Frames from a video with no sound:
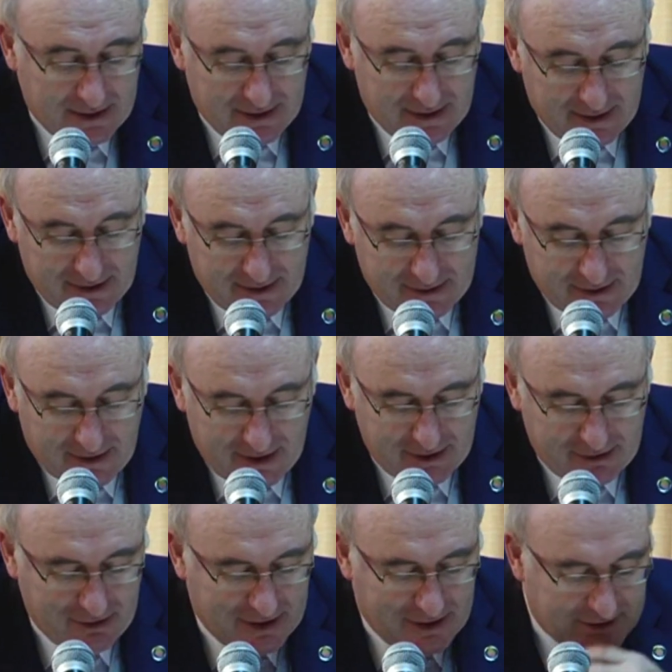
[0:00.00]
The
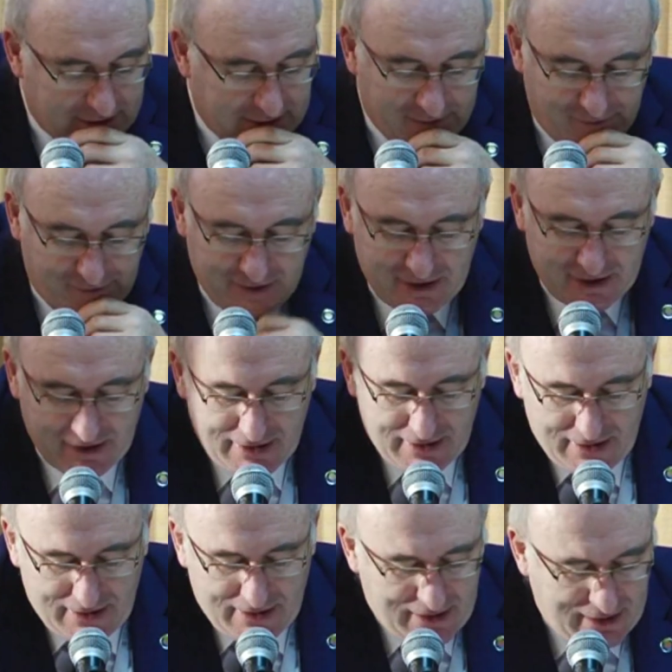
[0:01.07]
high quality of the
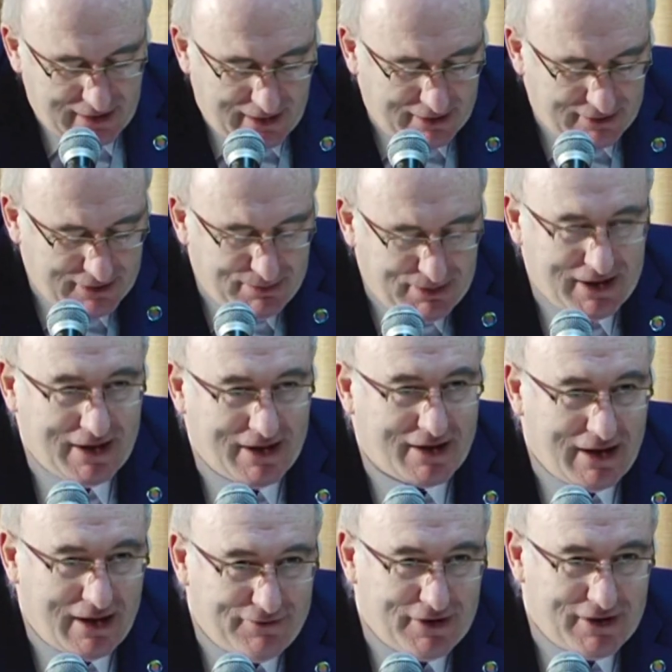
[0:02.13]
Arabica
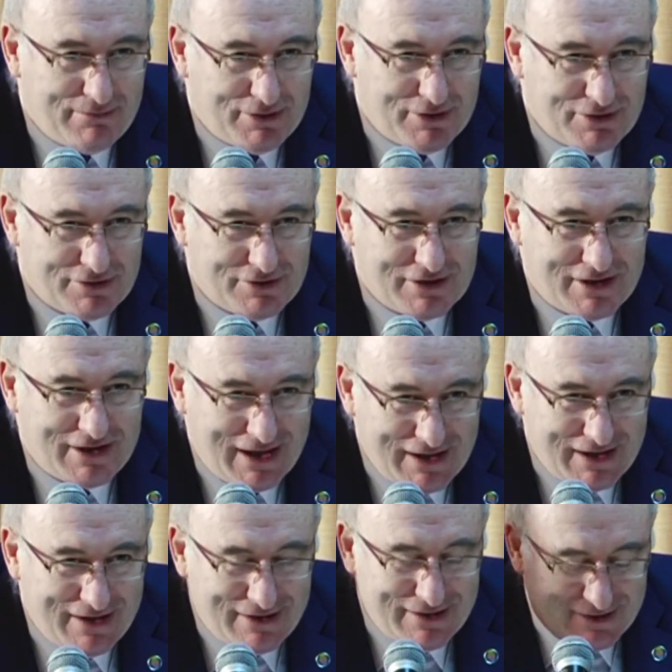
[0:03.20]
coffee produced in
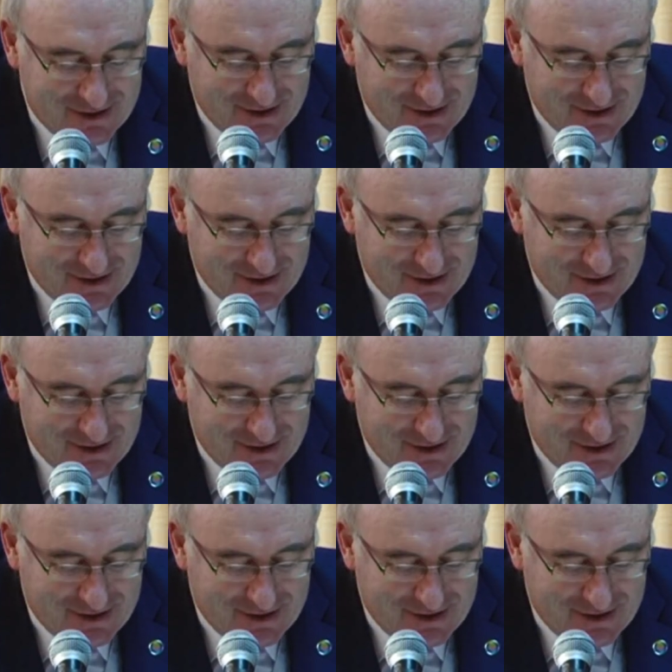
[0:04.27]
Kenya